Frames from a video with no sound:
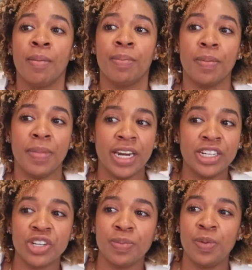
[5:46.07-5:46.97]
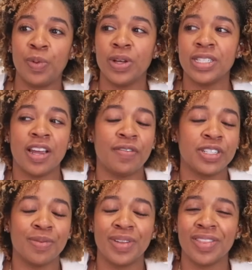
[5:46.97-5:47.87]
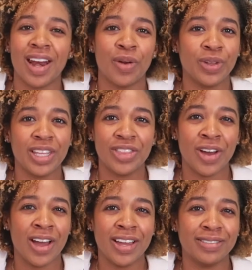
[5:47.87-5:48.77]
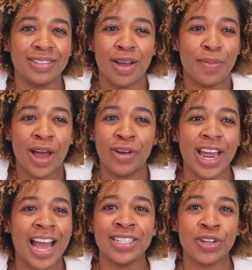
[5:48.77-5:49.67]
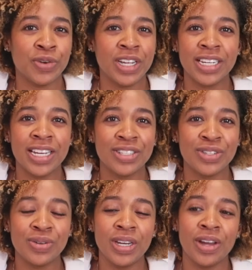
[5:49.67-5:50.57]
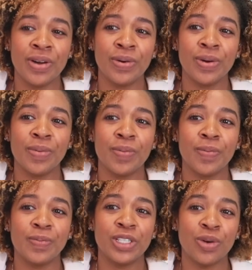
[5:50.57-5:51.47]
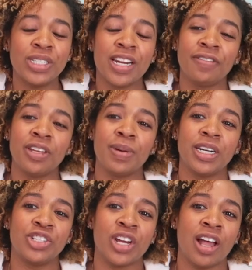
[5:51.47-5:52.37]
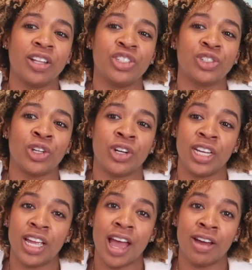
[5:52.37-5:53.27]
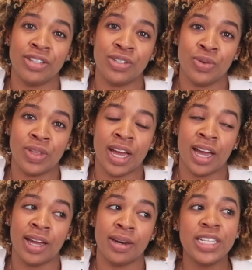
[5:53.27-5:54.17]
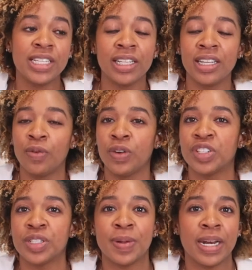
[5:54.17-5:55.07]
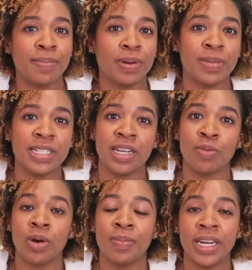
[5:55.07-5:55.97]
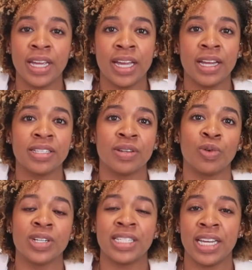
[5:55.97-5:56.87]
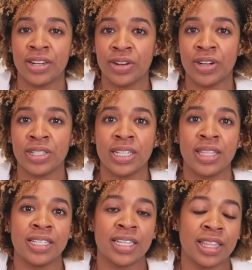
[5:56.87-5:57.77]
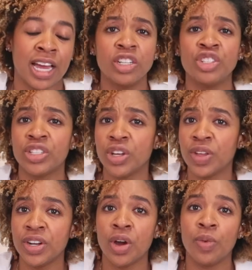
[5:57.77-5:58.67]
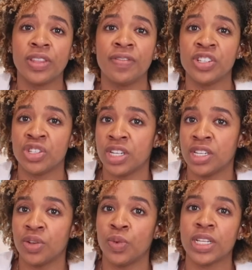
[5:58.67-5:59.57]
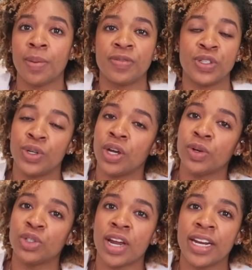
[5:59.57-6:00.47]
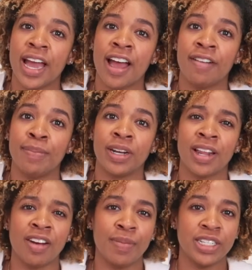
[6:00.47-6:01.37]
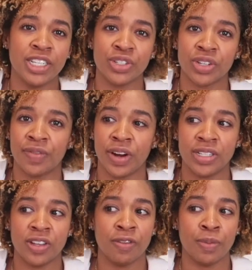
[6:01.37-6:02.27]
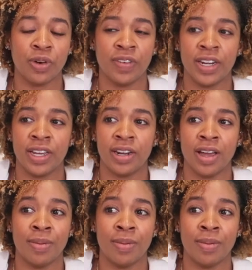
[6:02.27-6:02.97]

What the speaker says: But managing people is never something that I really thought about as owning a dance studio. So it's definitely been a challenge learning how to do that. Recently, we've just been implementing more meetings and more standards and things like that, just so they know what the vision is and what type of studio we're trying to have. But a lot of my teachers are very self-motivated.